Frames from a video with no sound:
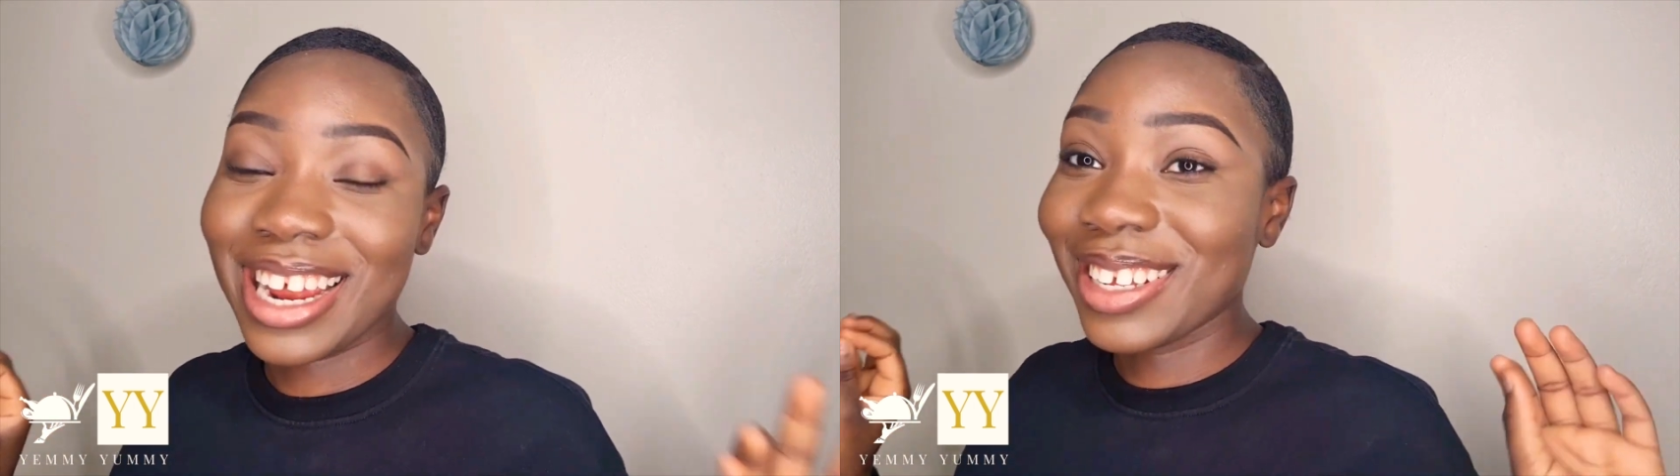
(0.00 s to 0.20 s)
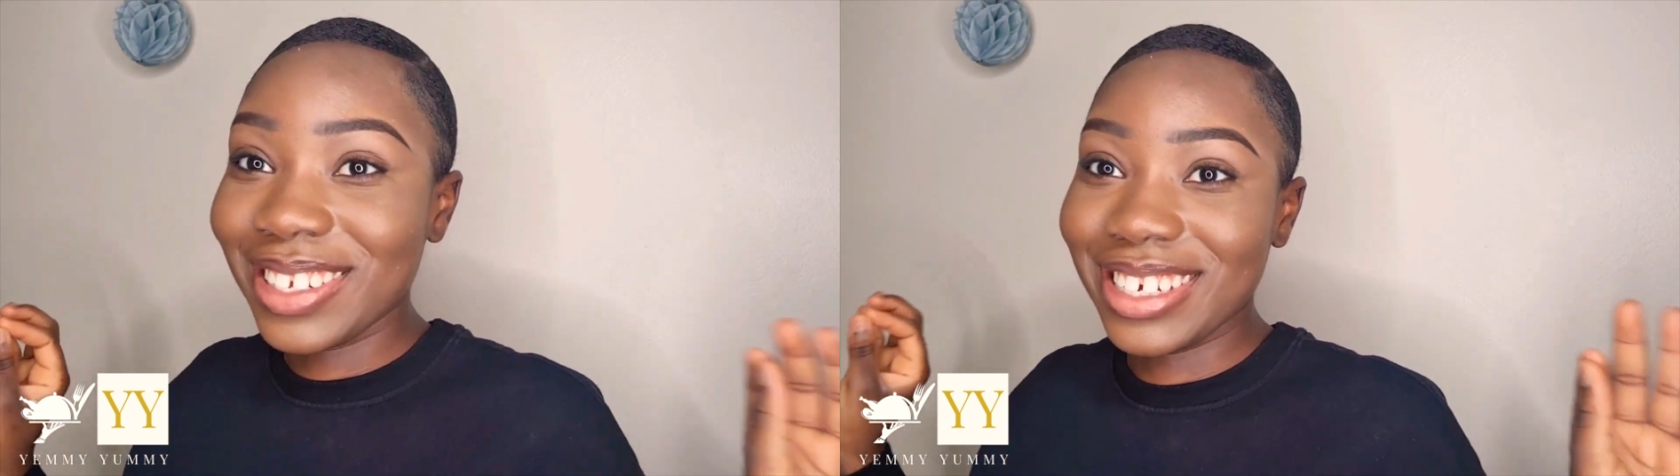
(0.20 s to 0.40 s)

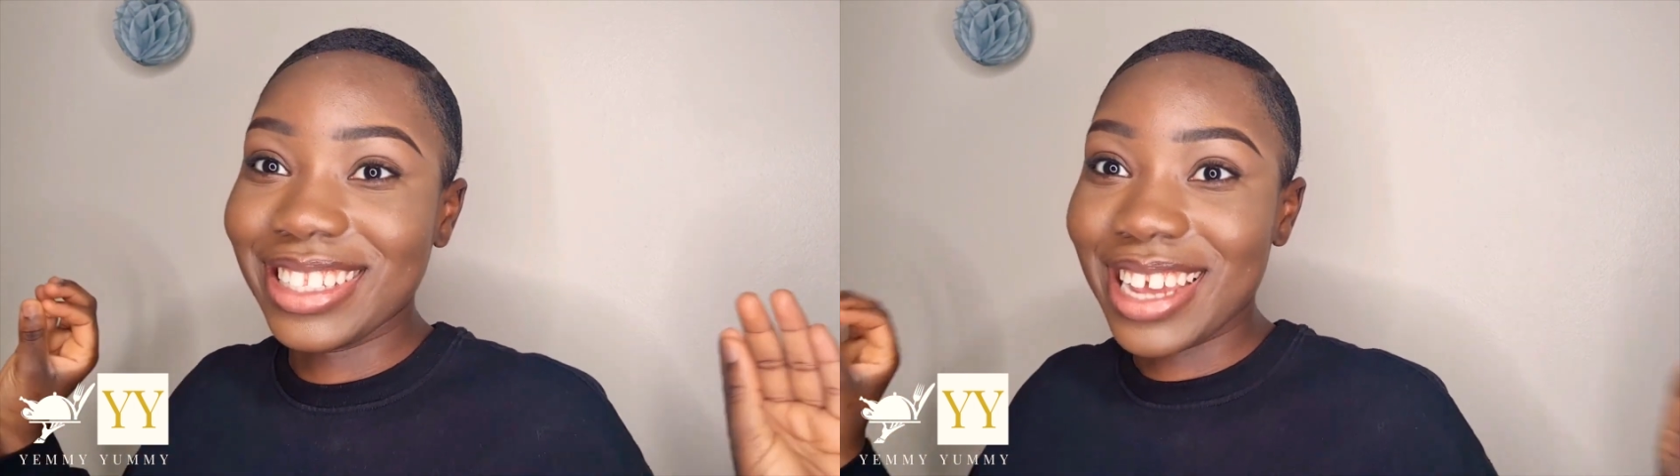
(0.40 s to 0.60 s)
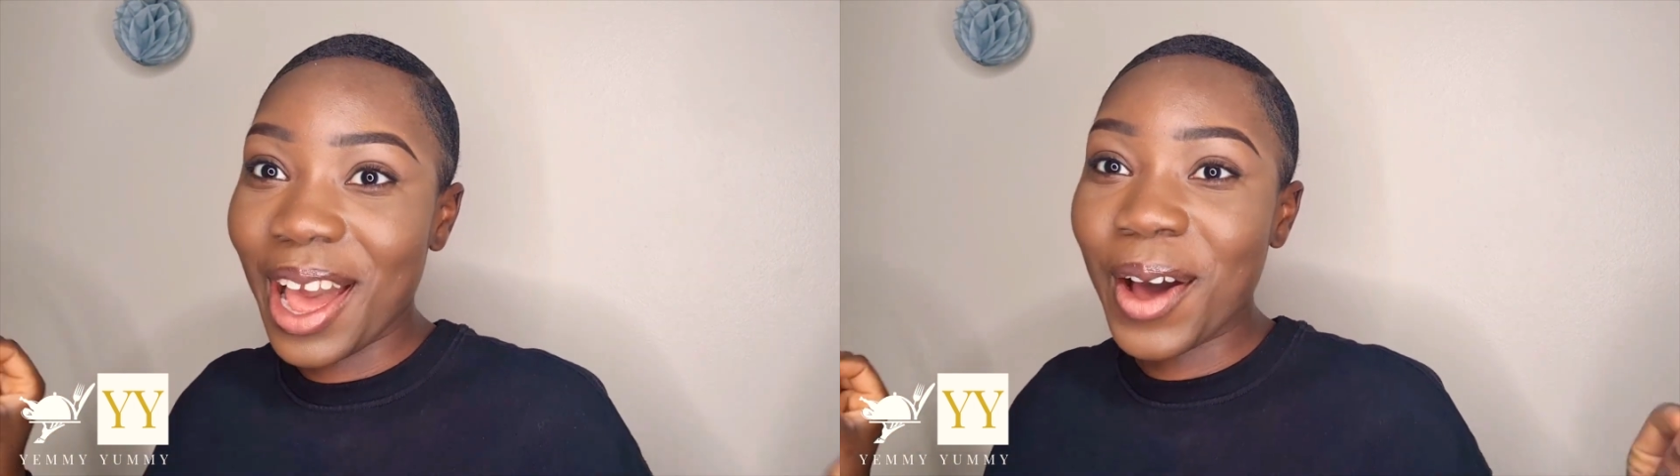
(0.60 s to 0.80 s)
as you
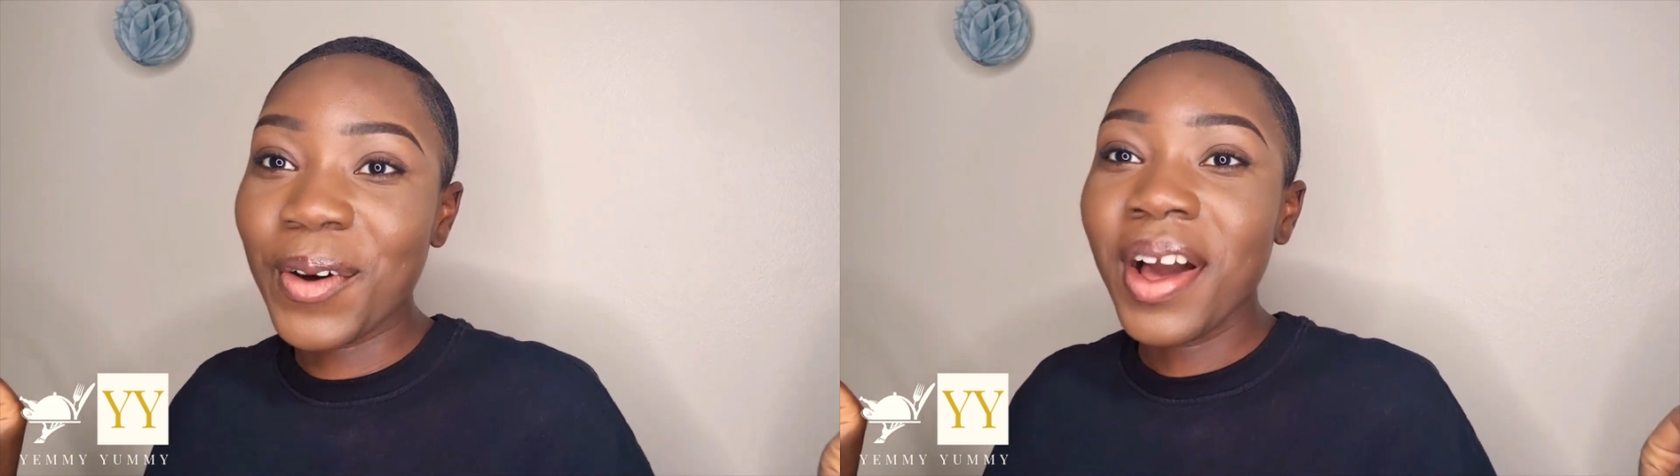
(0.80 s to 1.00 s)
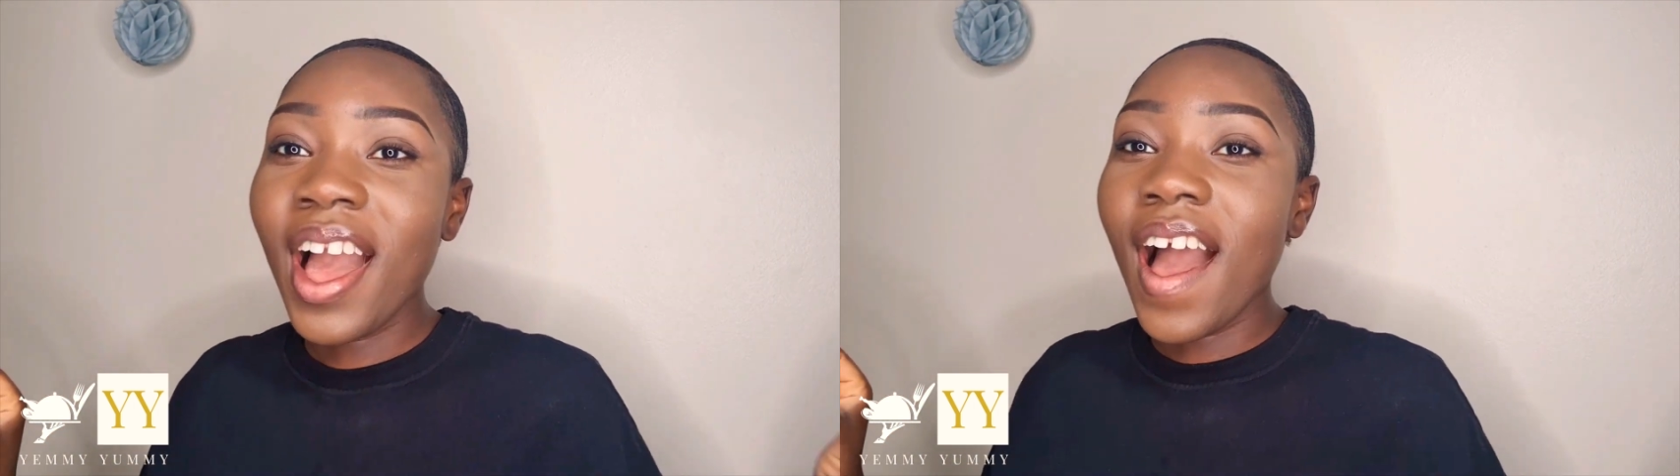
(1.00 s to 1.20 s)
can
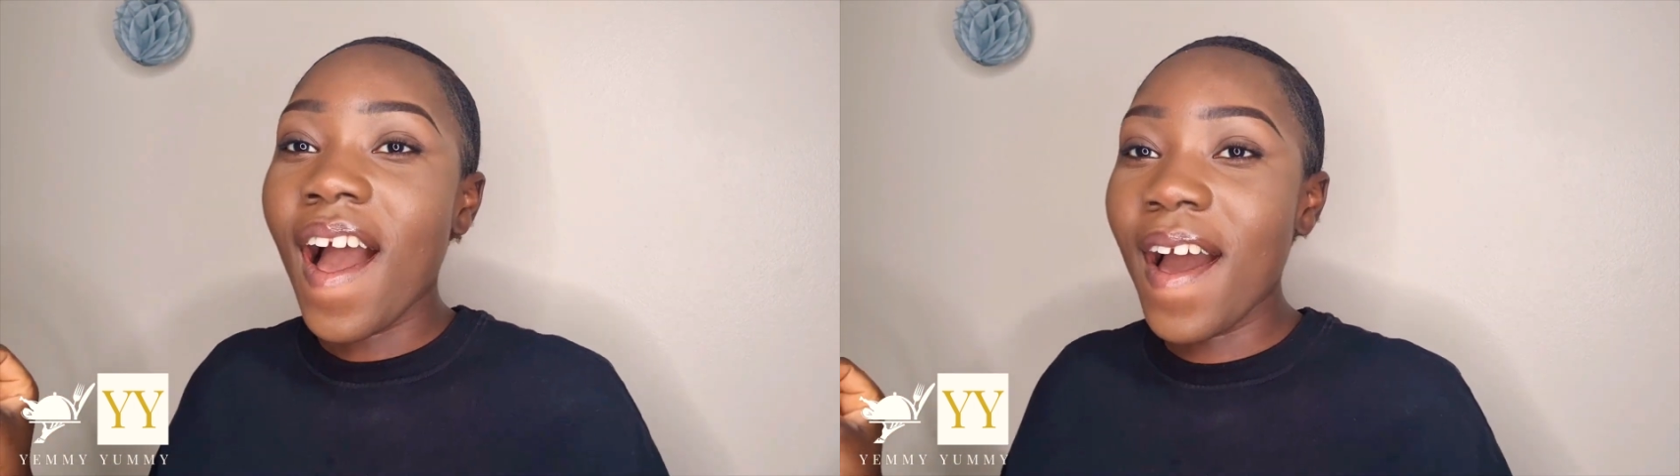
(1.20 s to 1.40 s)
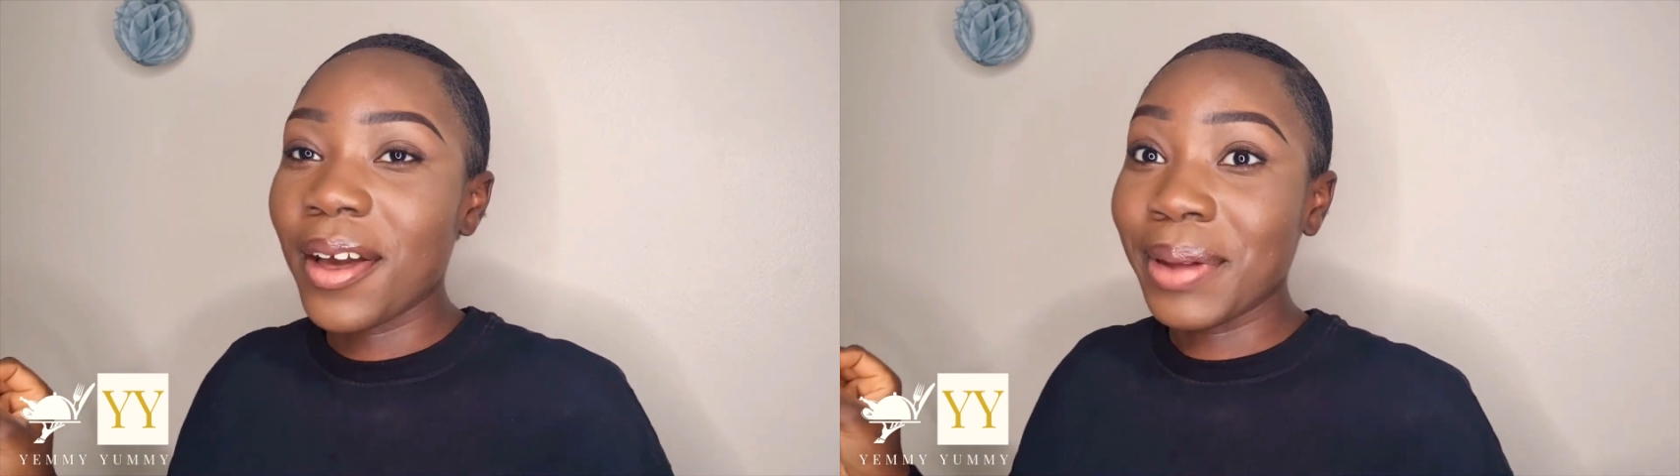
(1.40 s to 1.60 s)
tell
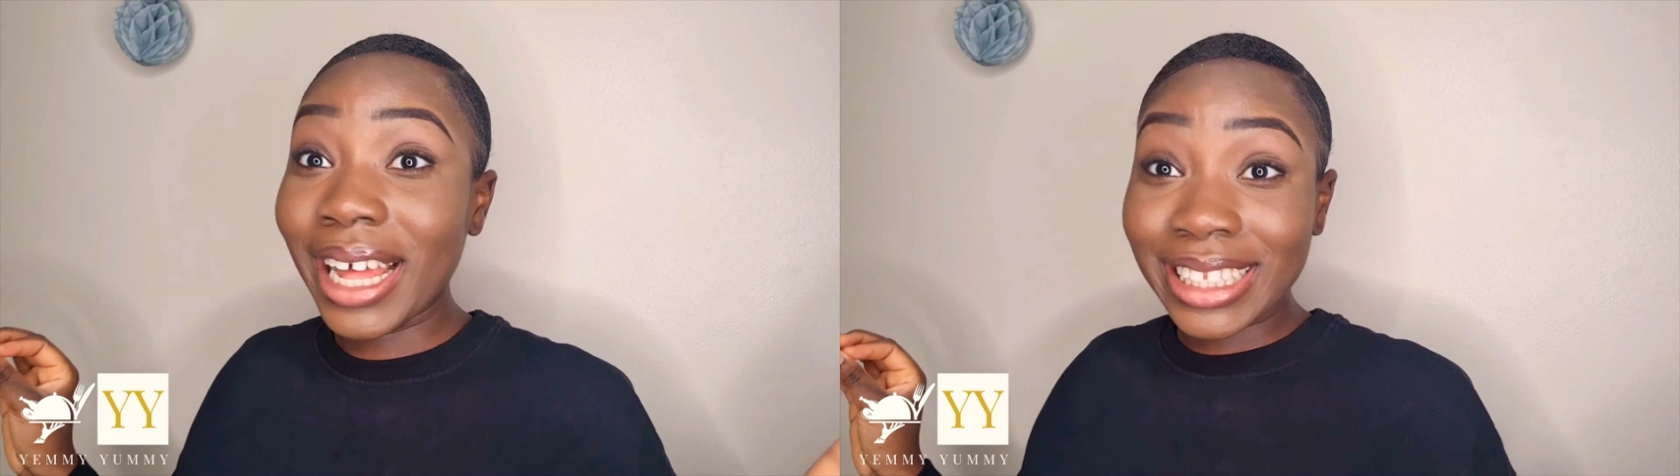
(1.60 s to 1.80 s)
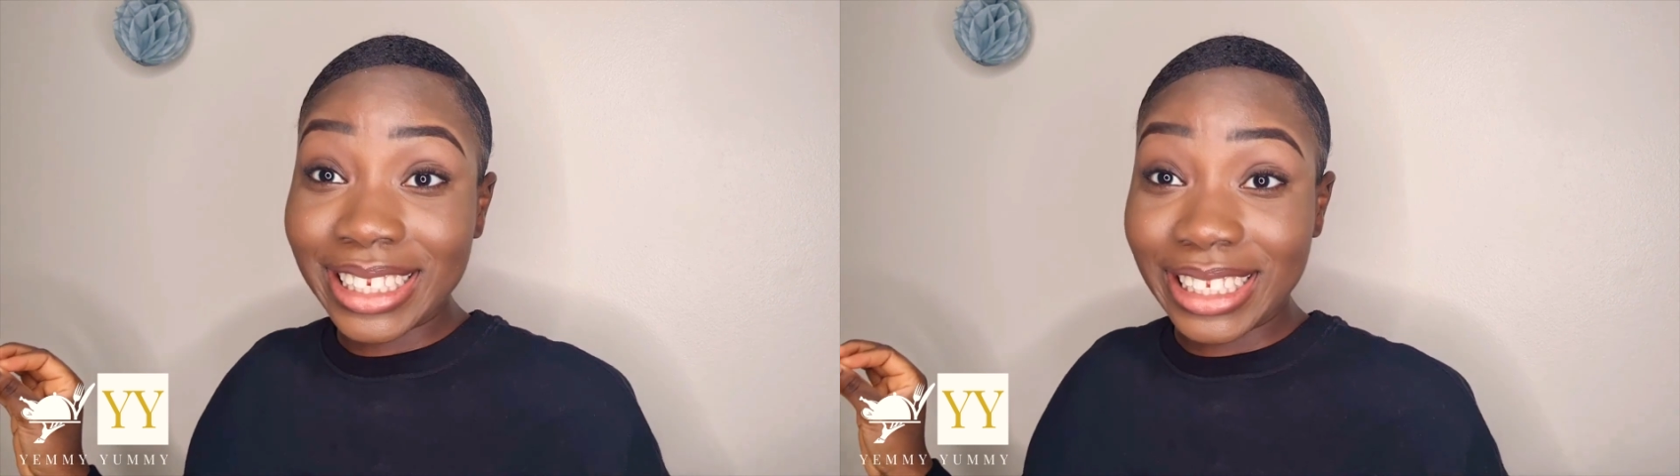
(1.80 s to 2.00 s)

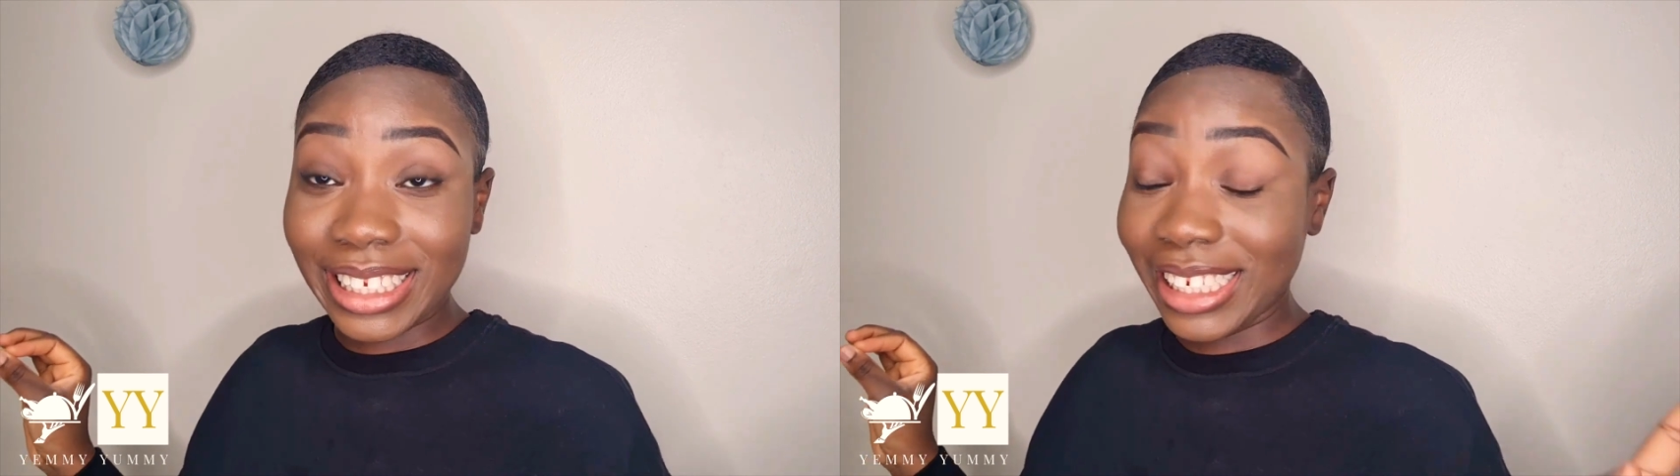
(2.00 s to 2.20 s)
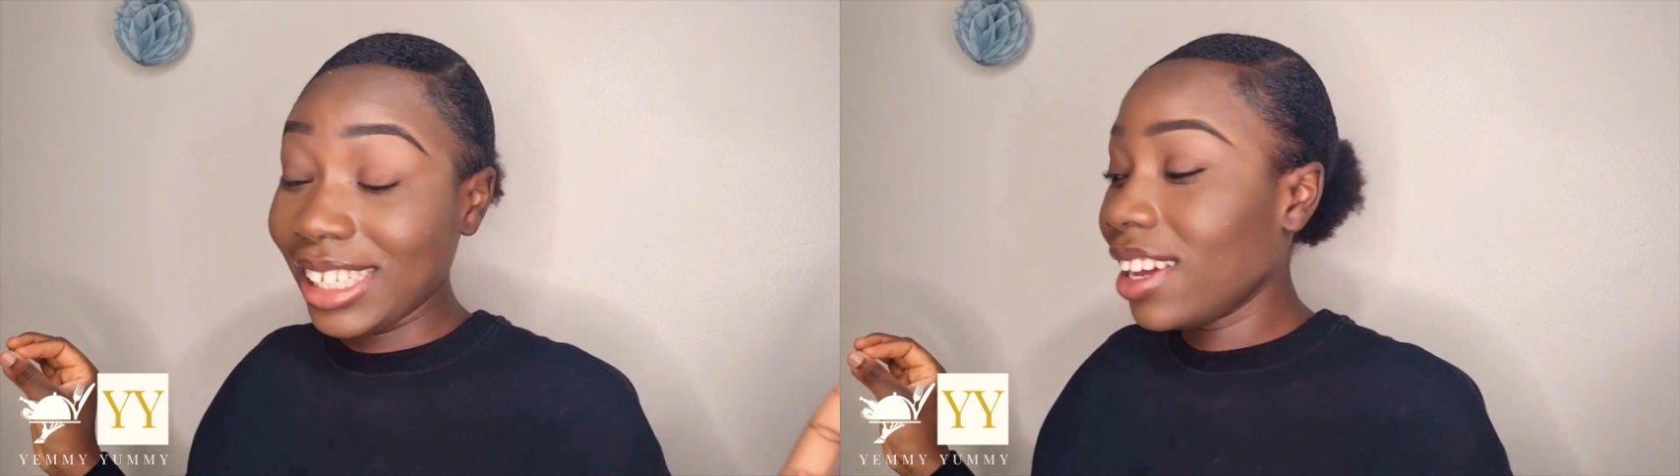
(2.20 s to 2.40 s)
and
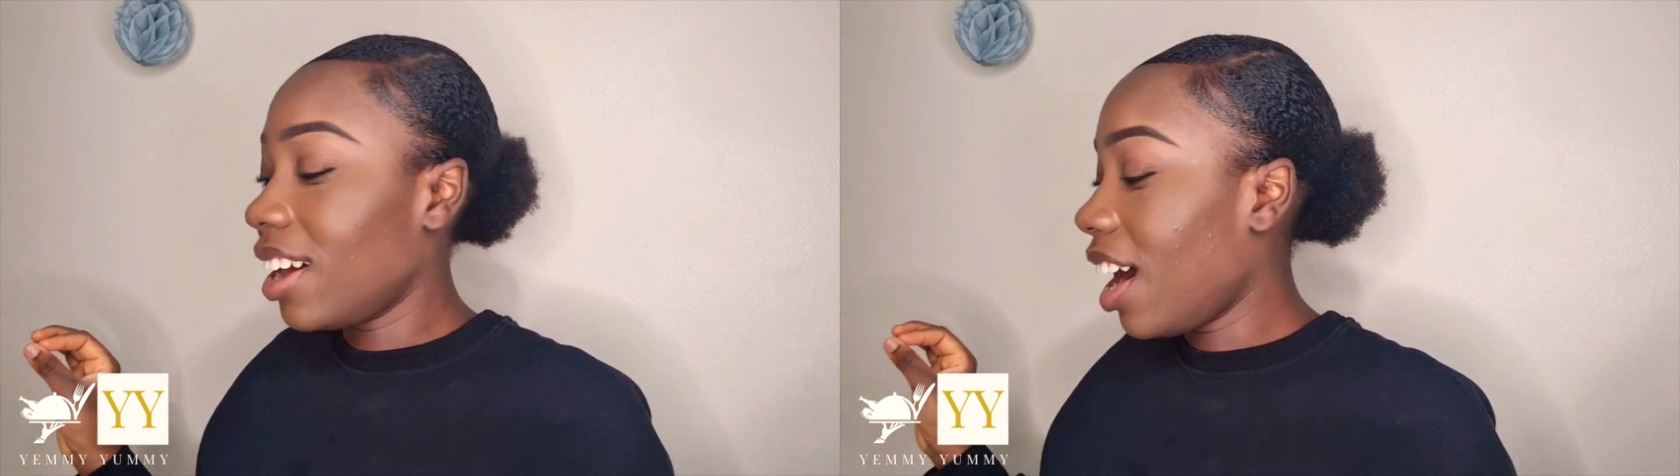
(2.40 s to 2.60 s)
see.